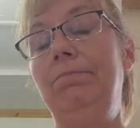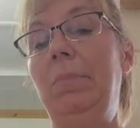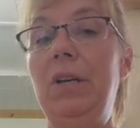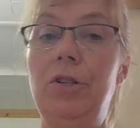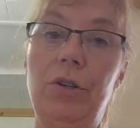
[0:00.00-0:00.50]

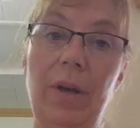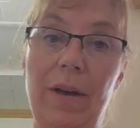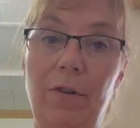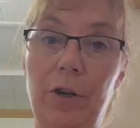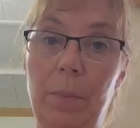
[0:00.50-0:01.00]
make sure you
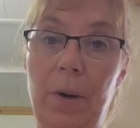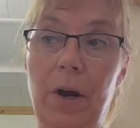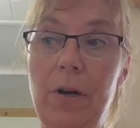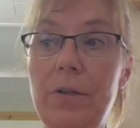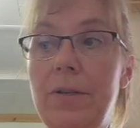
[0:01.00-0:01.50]
have all your
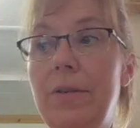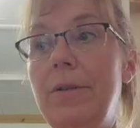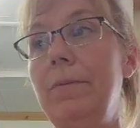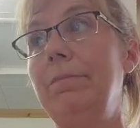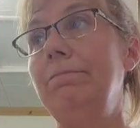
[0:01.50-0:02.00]
parts,